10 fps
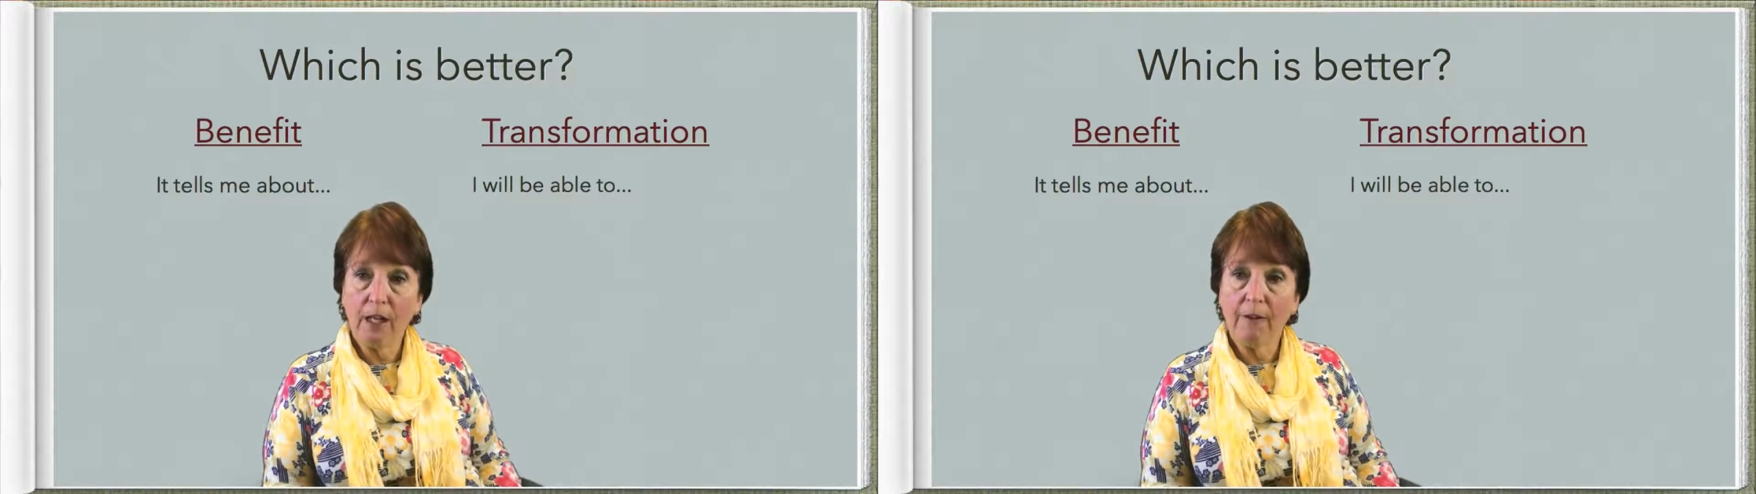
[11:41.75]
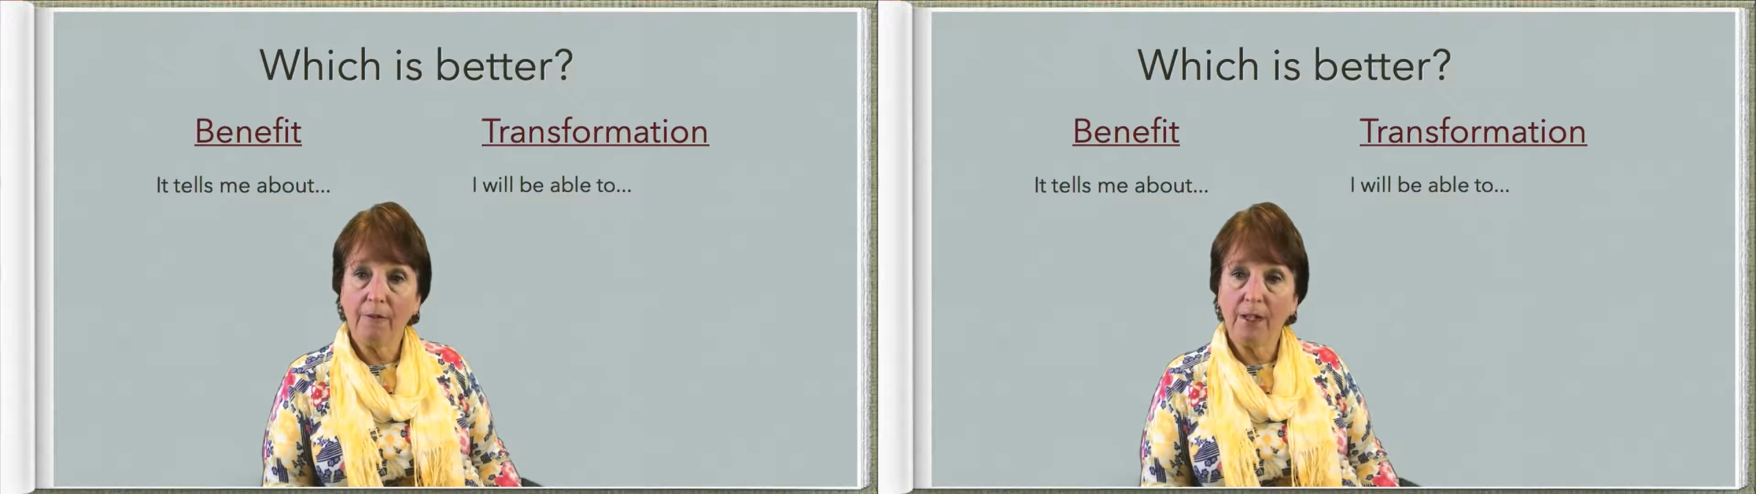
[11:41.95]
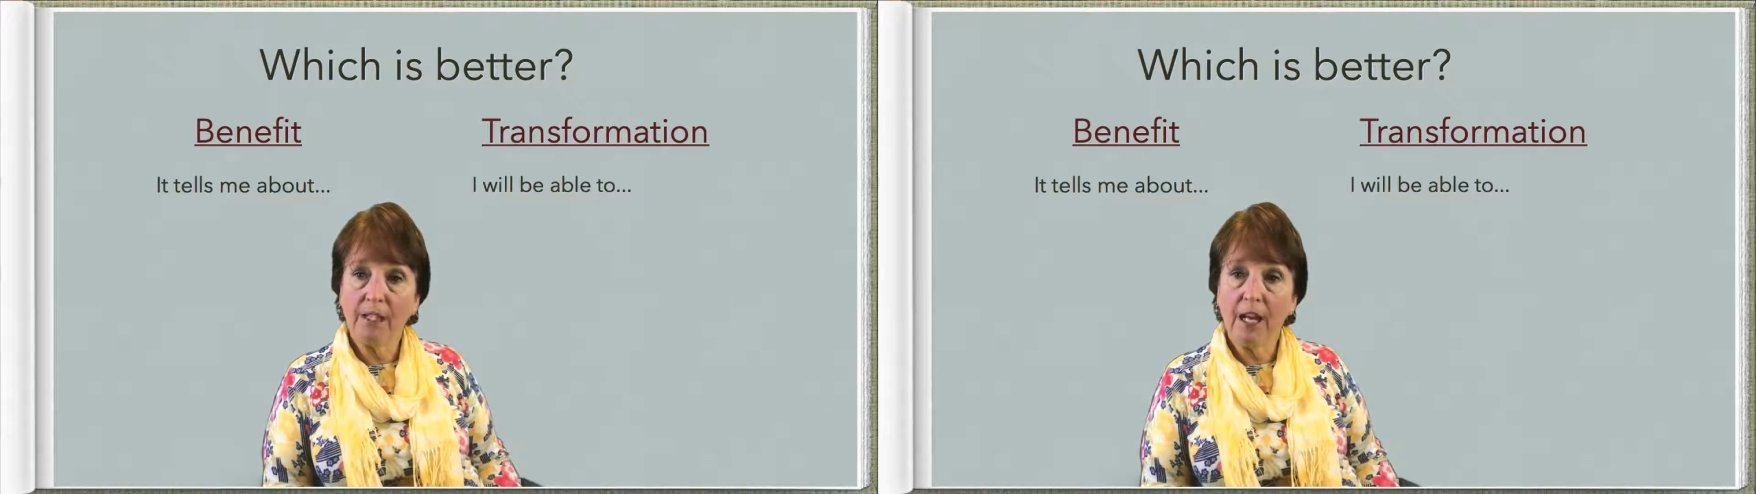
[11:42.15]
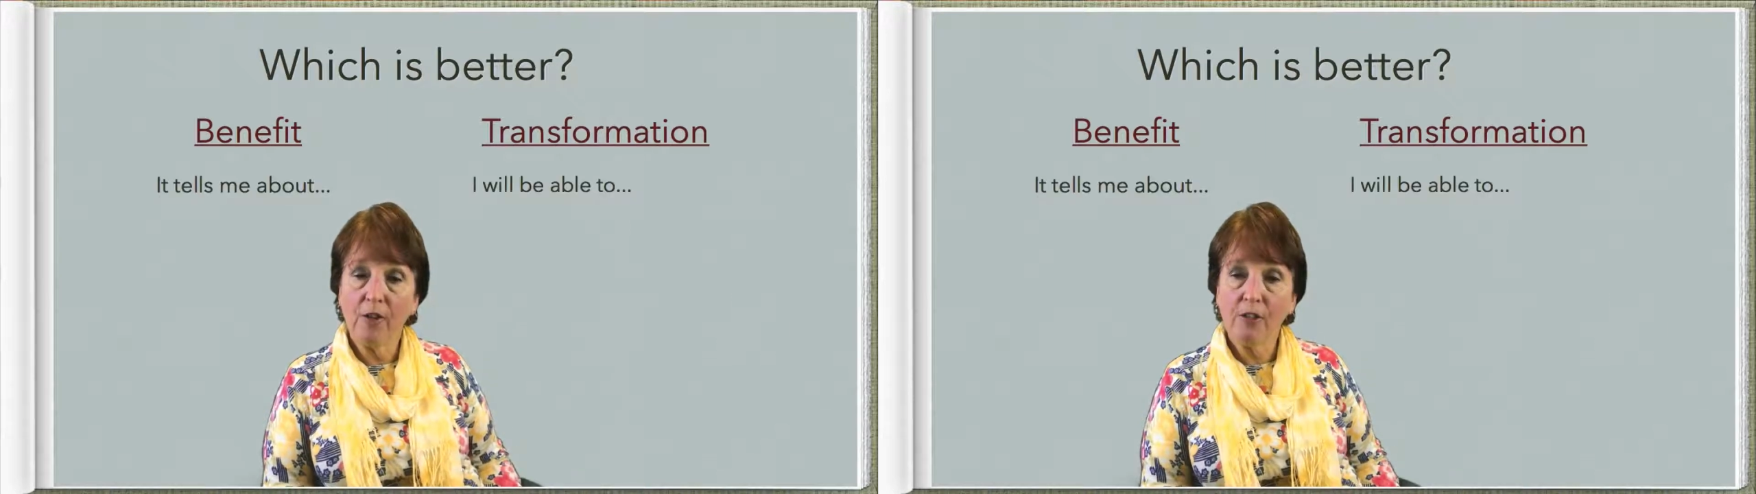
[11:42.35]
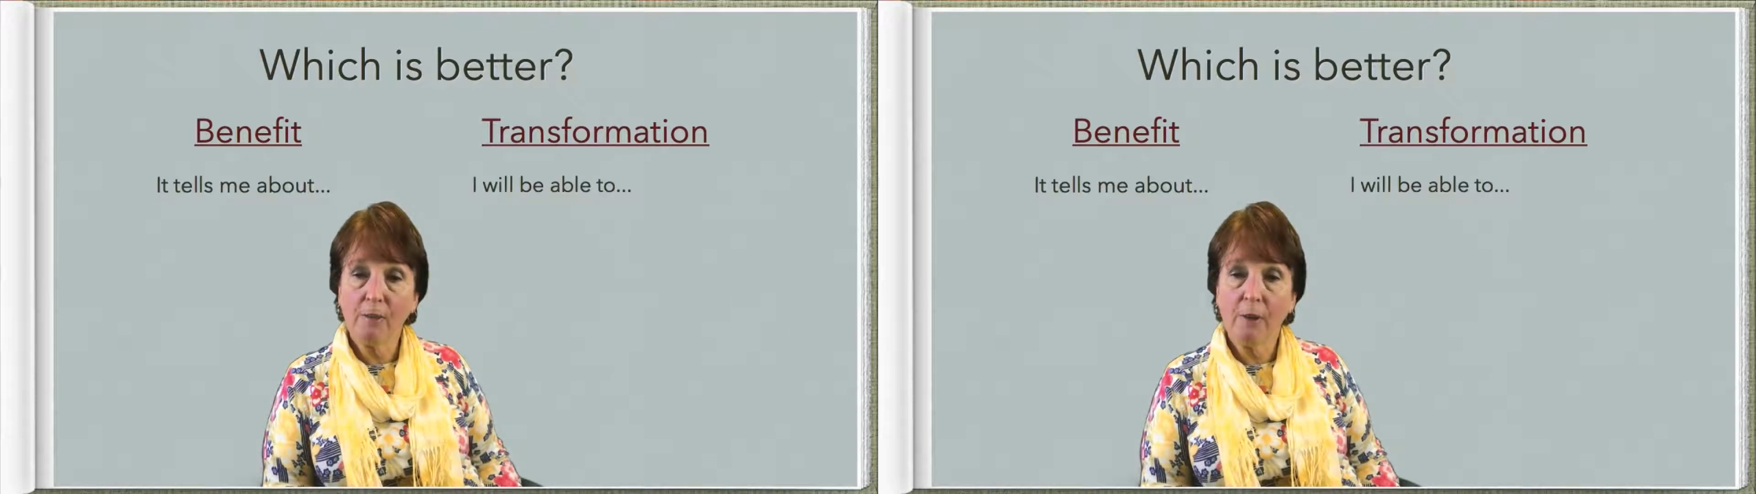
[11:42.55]
if it
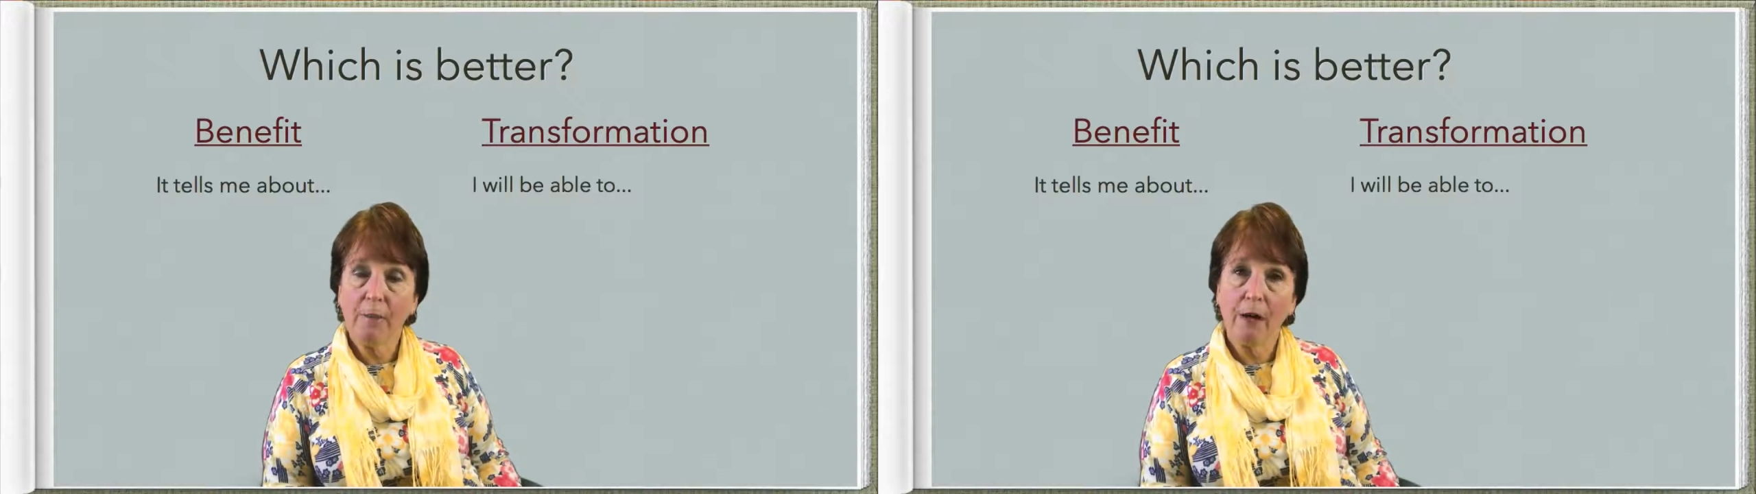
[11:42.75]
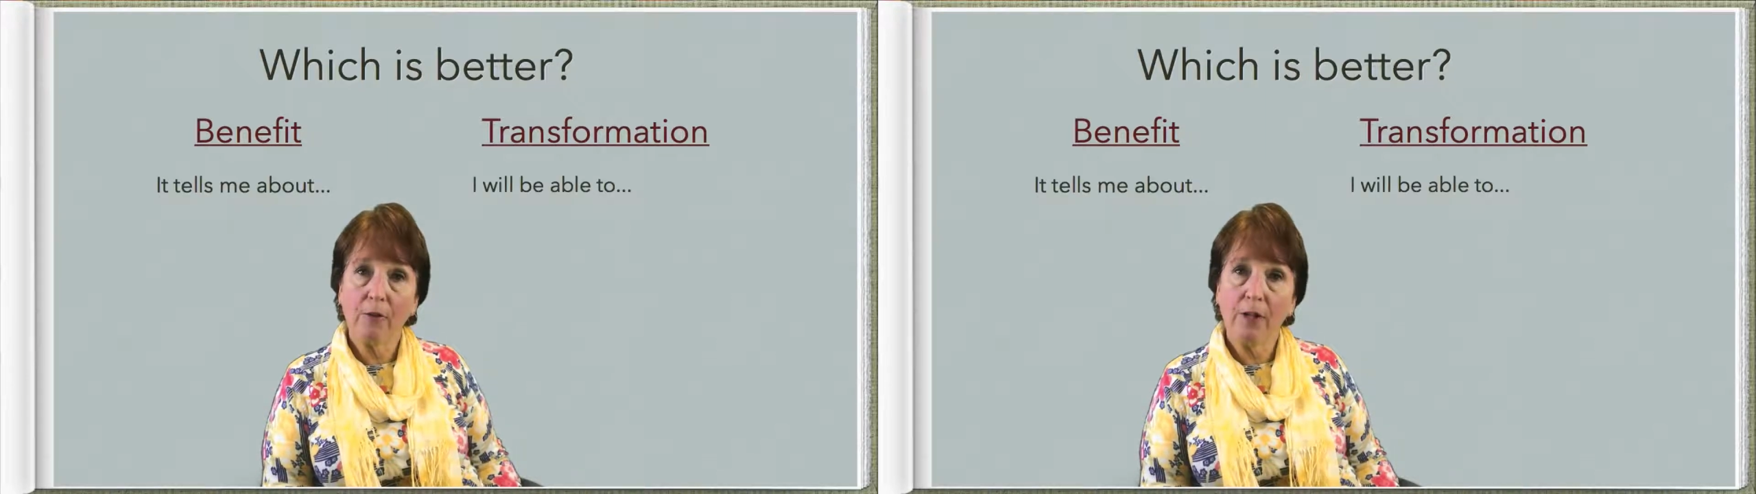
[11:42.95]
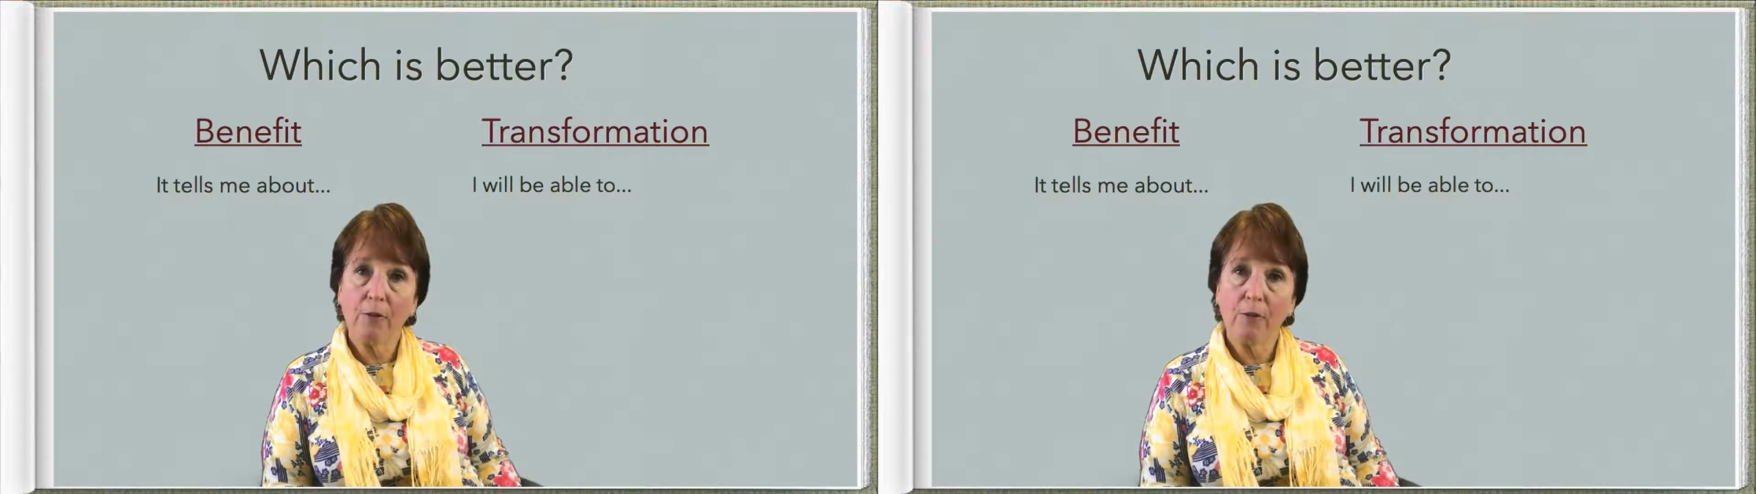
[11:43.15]
tells me about,